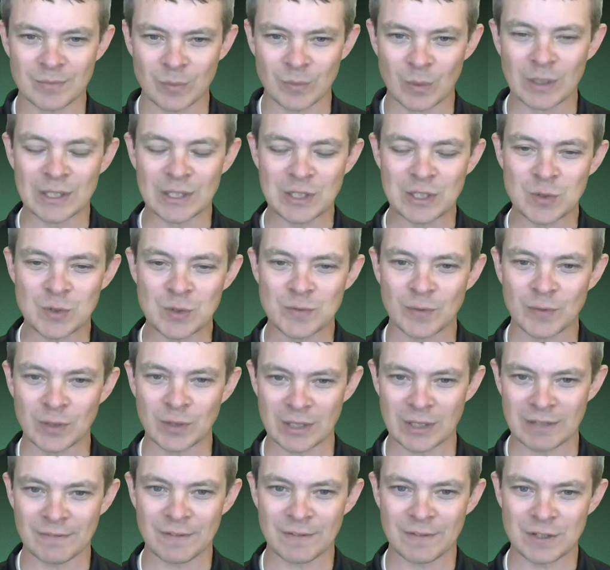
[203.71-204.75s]
really
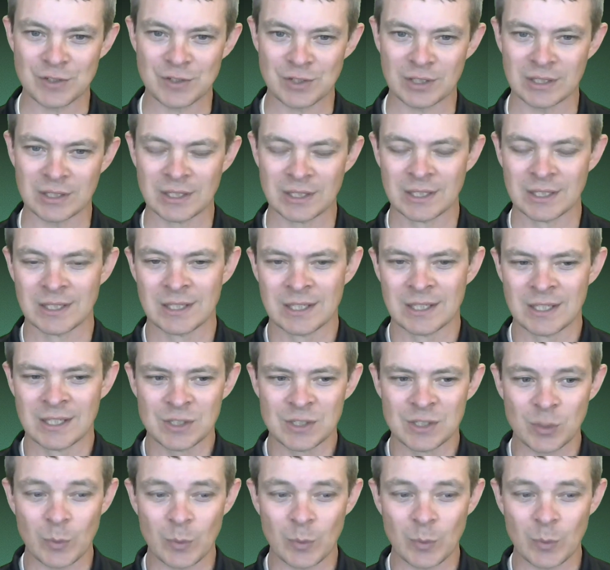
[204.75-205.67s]
useful and efficient.